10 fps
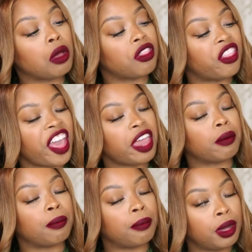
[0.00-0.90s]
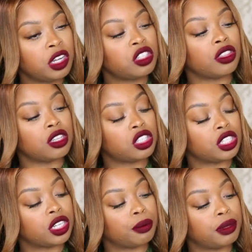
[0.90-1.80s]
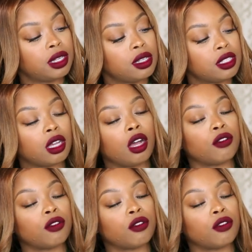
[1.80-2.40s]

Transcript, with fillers: out that much this year because,